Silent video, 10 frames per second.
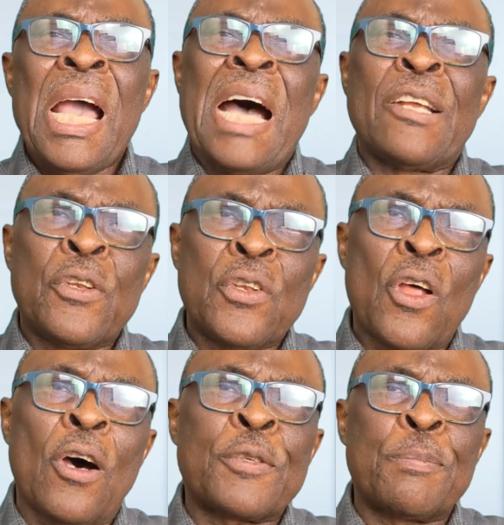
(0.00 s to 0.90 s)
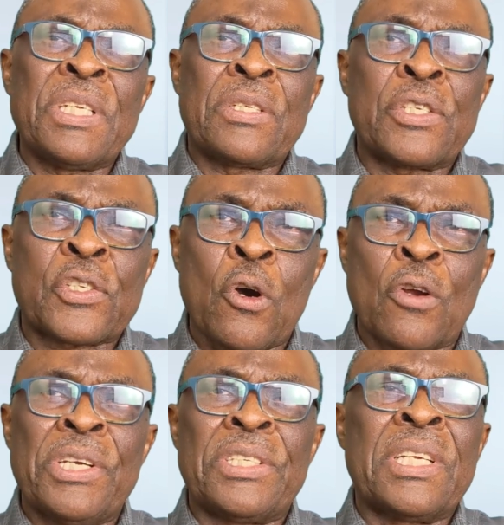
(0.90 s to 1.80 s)
and not be
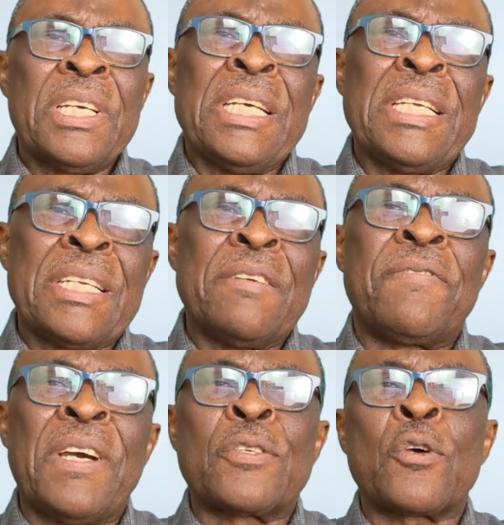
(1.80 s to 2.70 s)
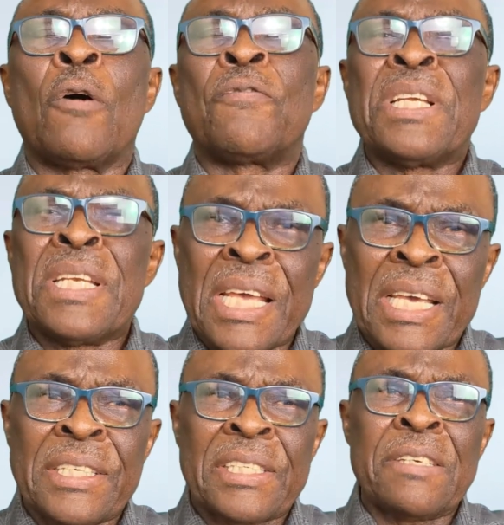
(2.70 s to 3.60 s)
discouraged in the event of a
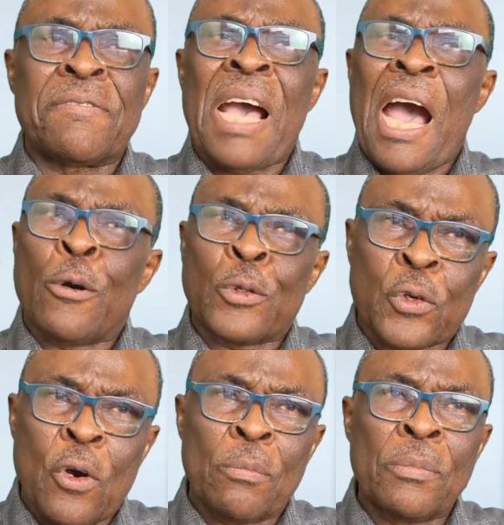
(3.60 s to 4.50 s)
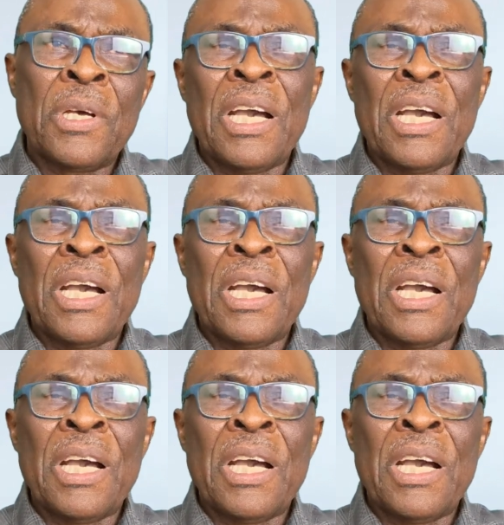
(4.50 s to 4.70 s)
negative outcome.